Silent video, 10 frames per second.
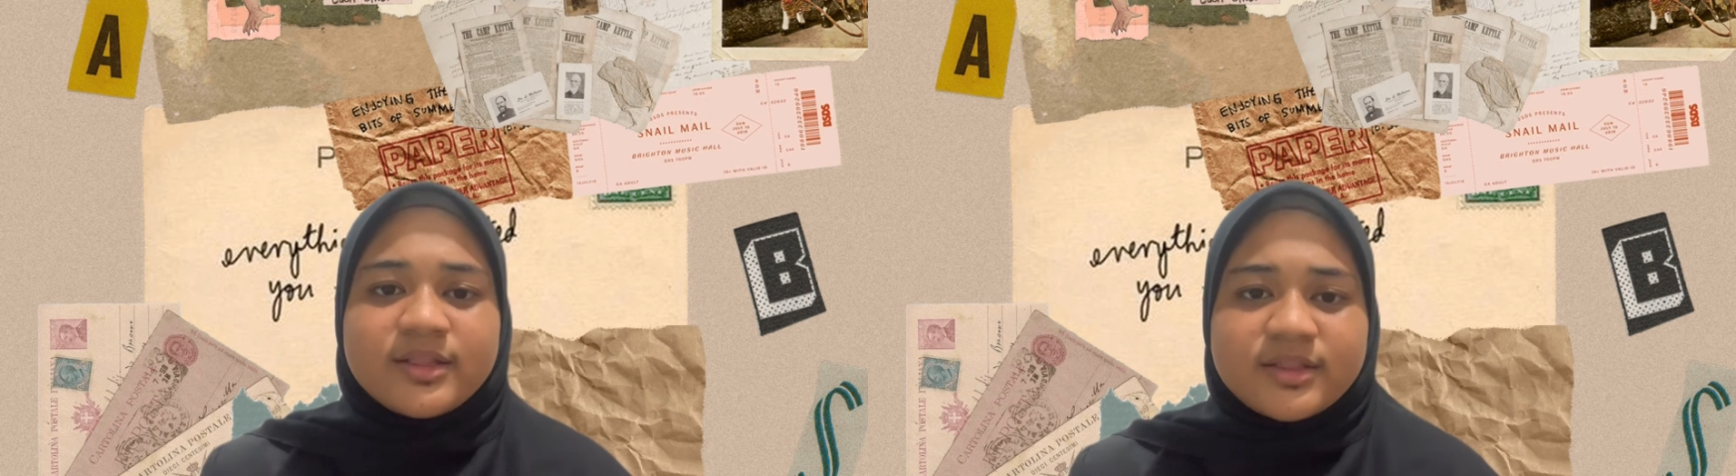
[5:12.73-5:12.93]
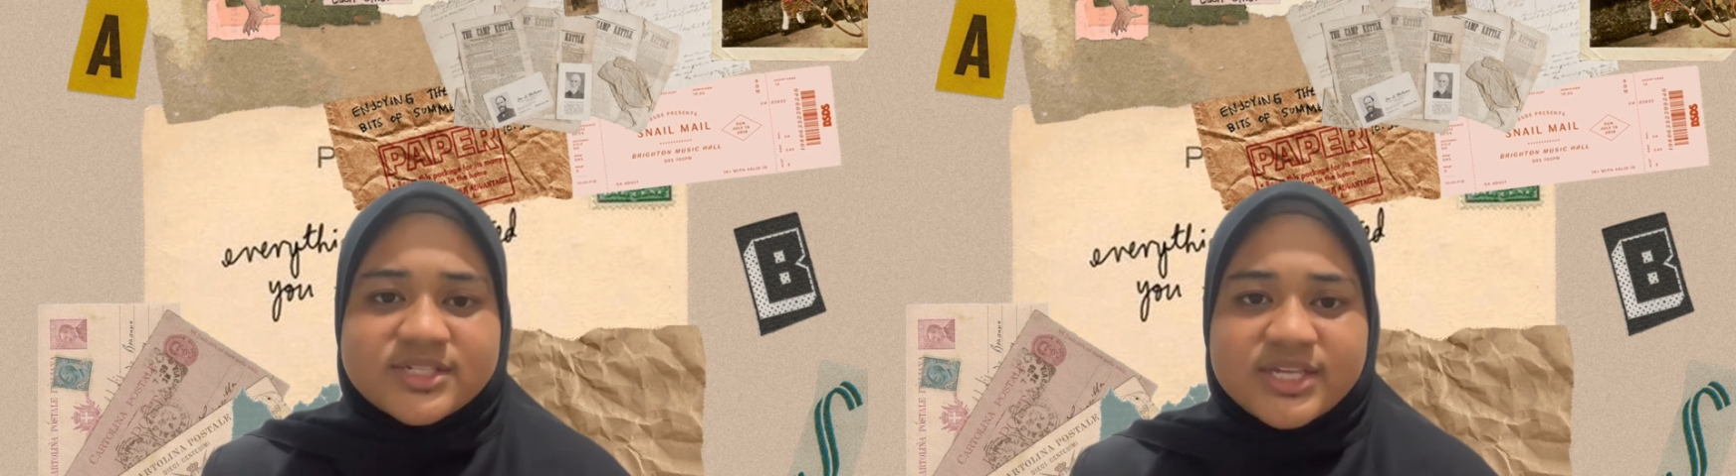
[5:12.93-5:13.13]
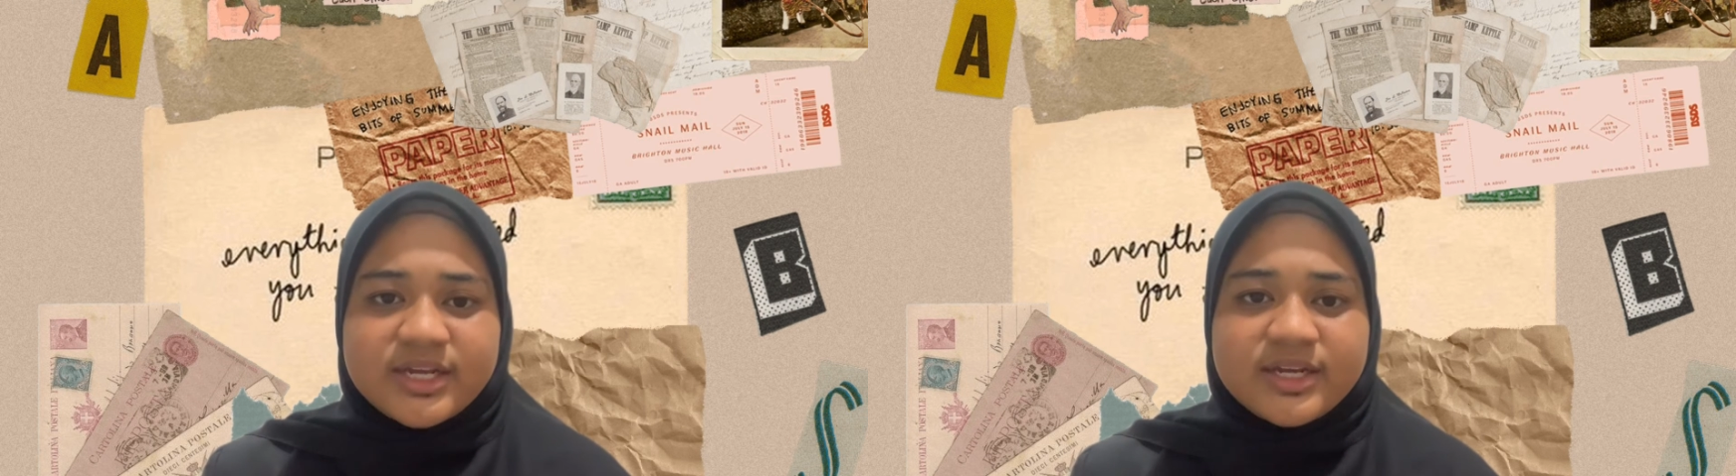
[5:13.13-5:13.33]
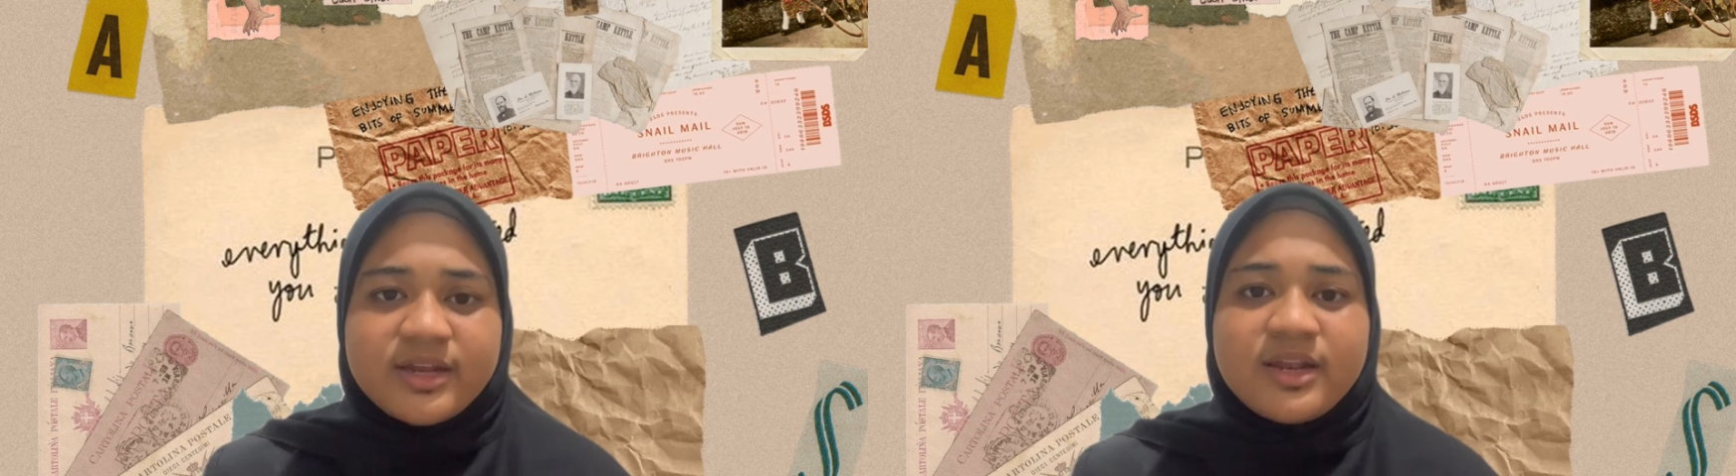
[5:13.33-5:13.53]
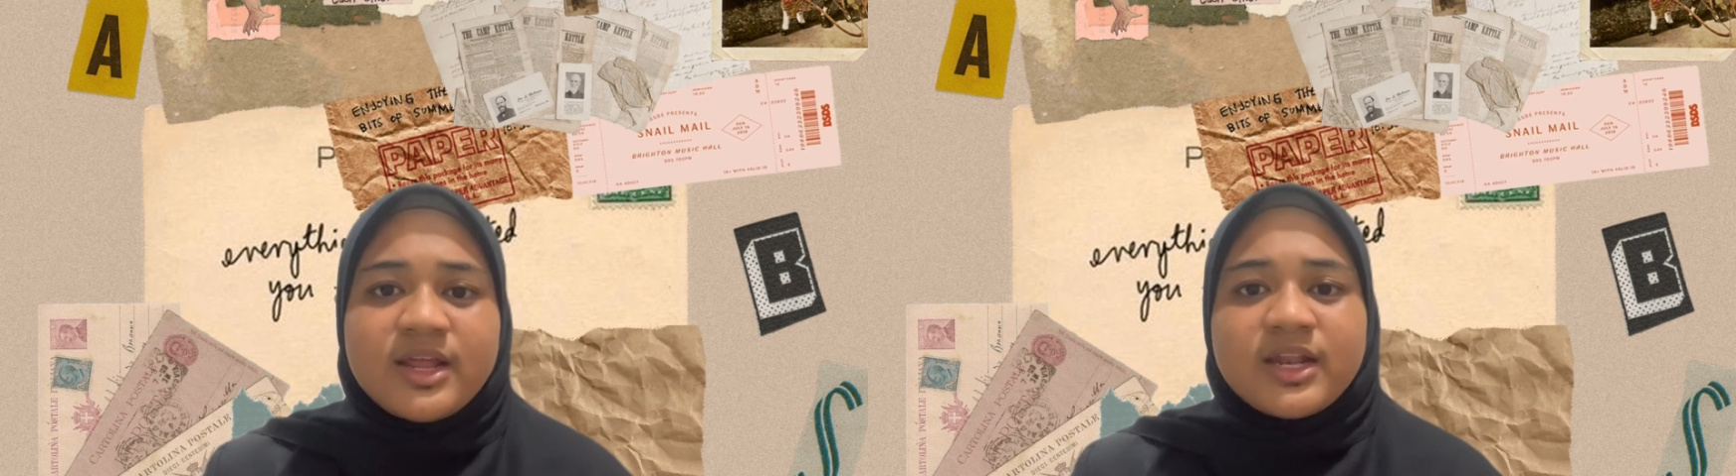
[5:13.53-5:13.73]

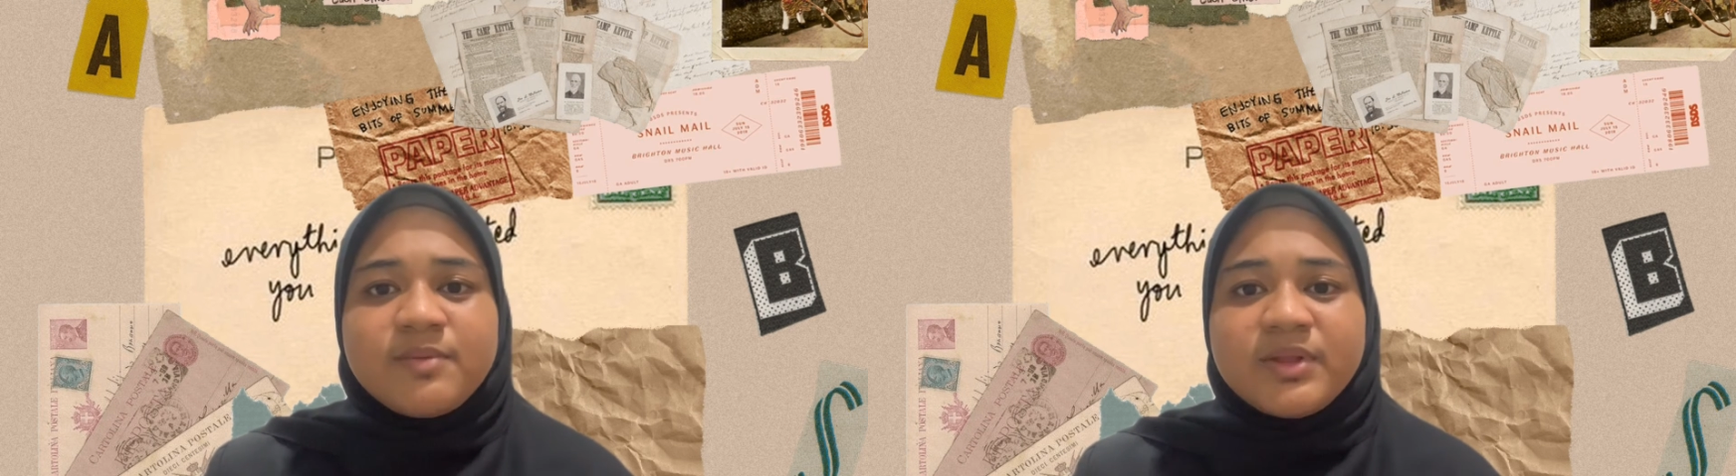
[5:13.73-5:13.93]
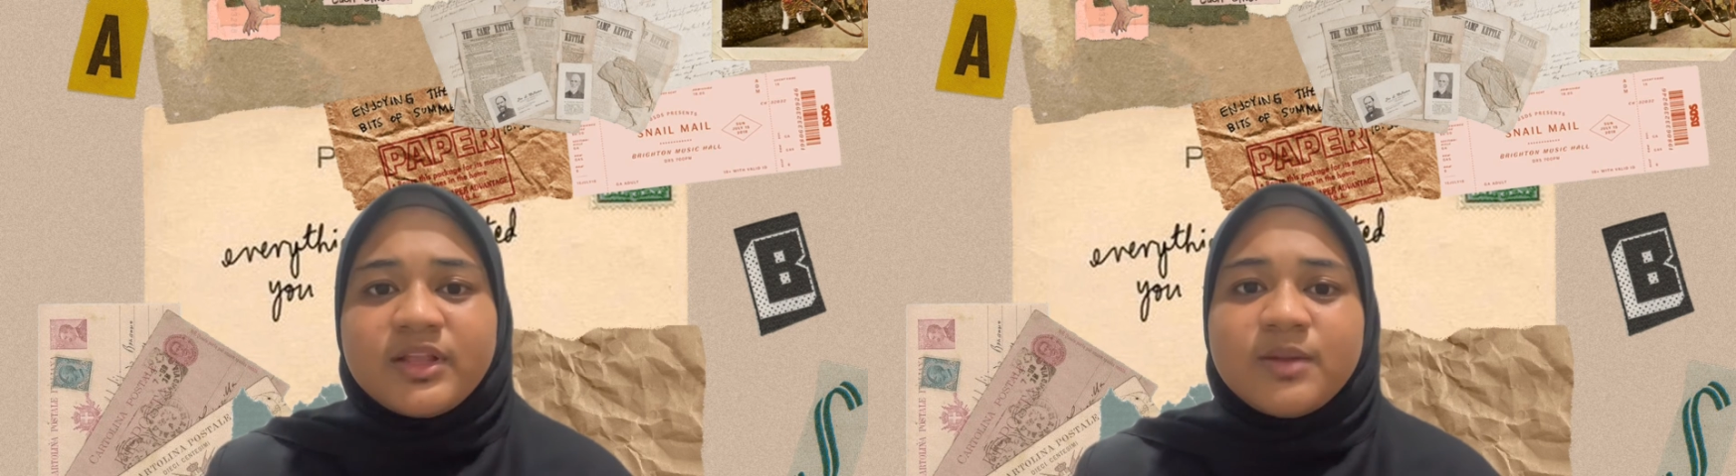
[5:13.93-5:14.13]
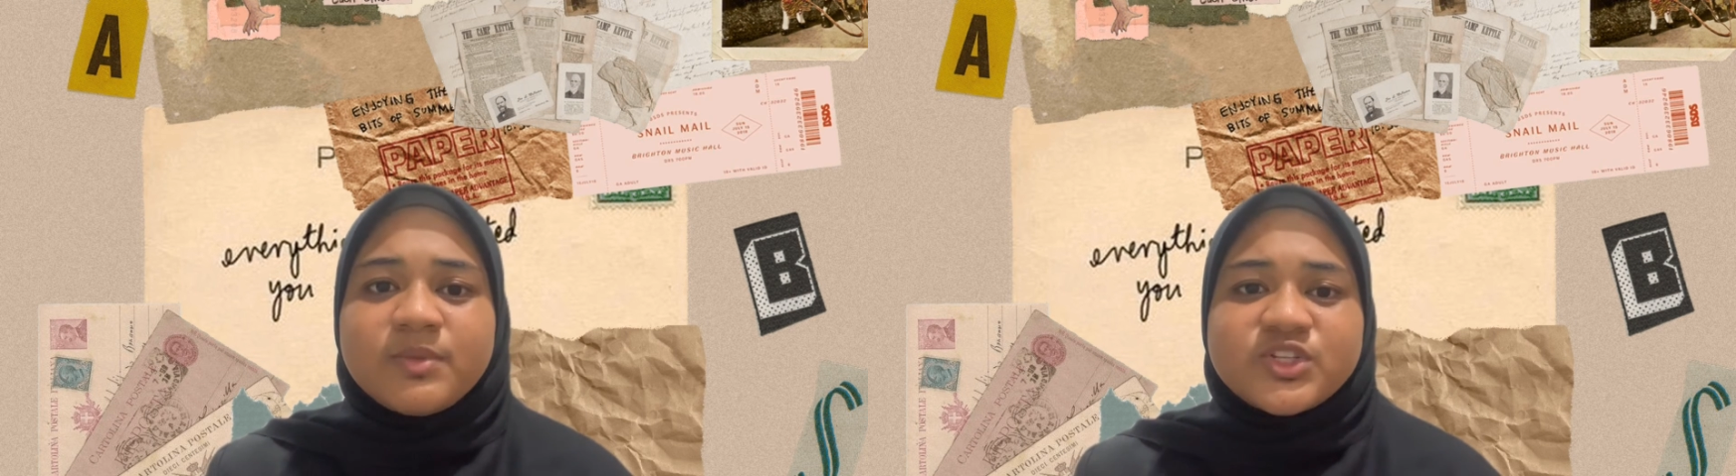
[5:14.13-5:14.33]
Second, limited